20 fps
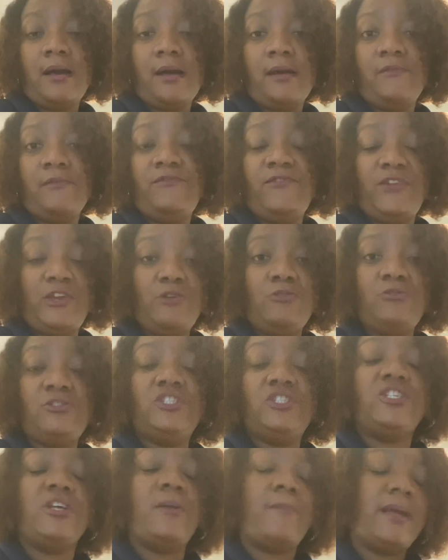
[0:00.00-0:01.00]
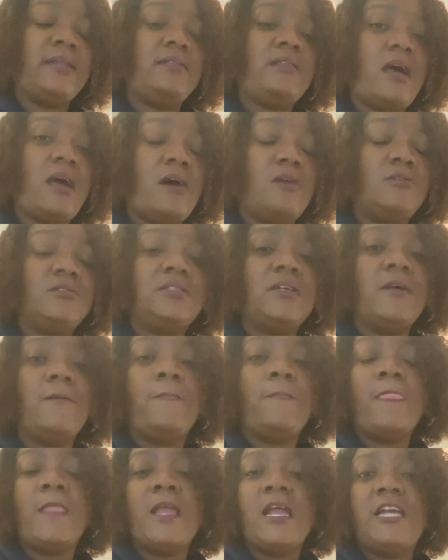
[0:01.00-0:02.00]
views and share my thoughts
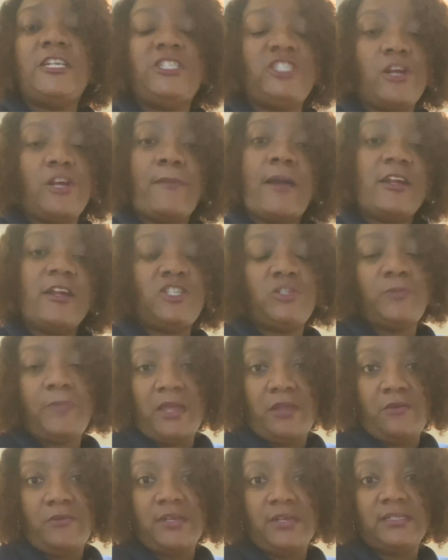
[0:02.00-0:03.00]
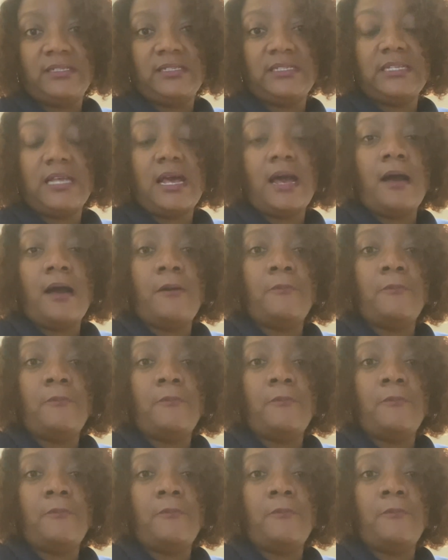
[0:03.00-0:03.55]
and share my experience.